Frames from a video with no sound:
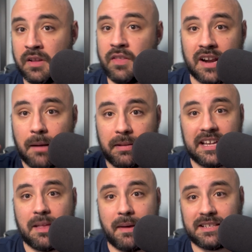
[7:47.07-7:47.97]
they're not
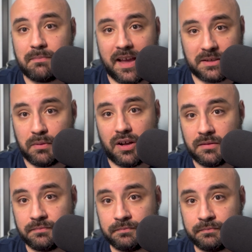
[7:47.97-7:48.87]
playing the best
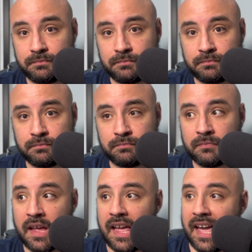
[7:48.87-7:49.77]
baseball.
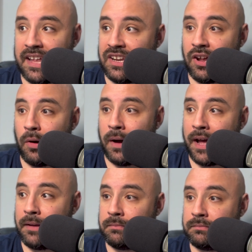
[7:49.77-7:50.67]
And you know
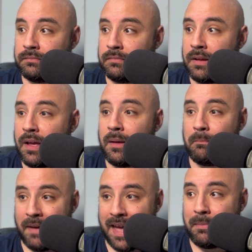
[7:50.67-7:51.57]
what?
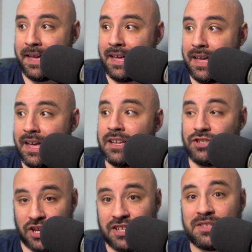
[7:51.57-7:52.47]
Maybe,
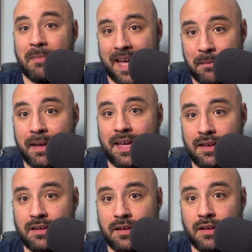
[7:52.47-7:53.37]
just
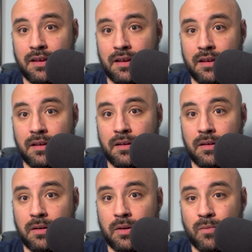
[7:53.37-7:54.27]
maybe,
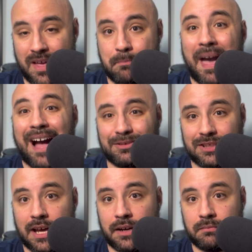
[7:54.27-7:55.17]
we could pounce
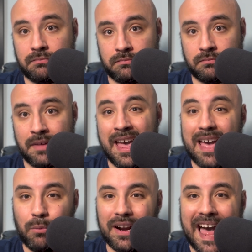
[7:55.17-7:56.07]
on them.
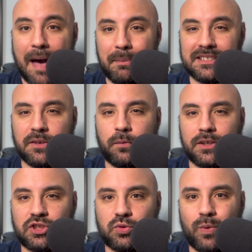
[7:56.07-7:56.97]
And what happens if we
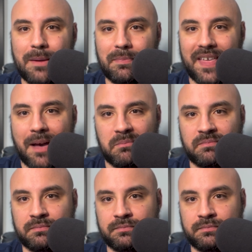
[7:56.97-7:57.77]
sweep them?